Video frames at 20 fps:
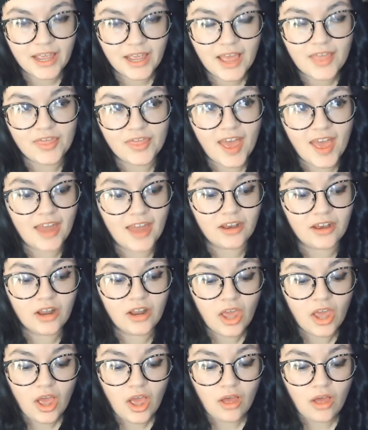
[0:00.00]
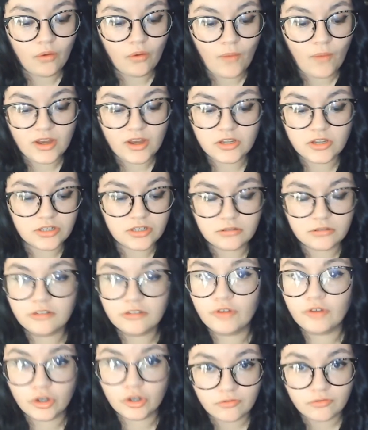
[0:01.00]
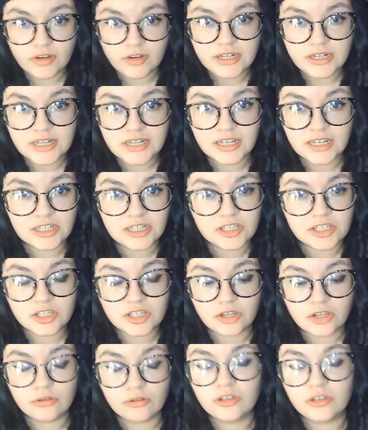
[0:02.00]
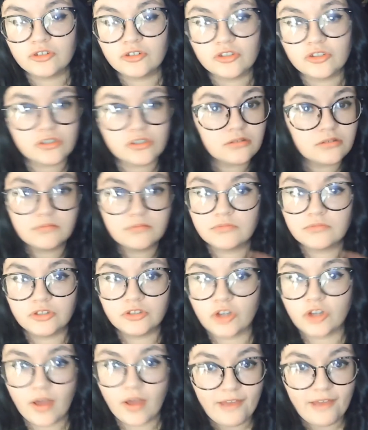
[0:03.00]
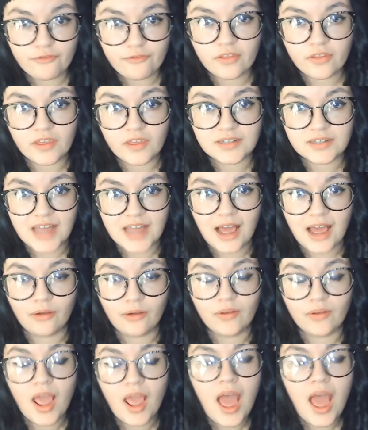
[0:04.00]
then when you do your own readings, you can just jot everything down,